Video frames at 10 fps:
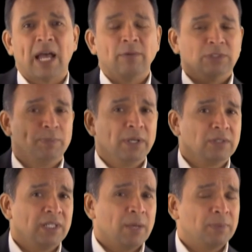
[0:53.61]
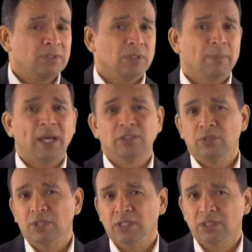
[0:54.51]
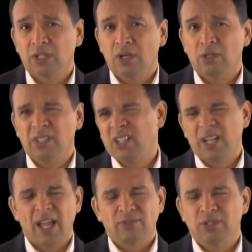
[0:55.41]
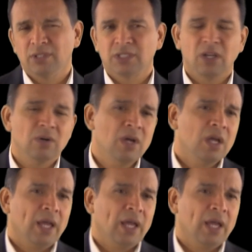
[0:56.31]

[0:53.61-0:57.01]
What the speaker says: I was building up until about 2 years ago, a year and a half, 2 years ago,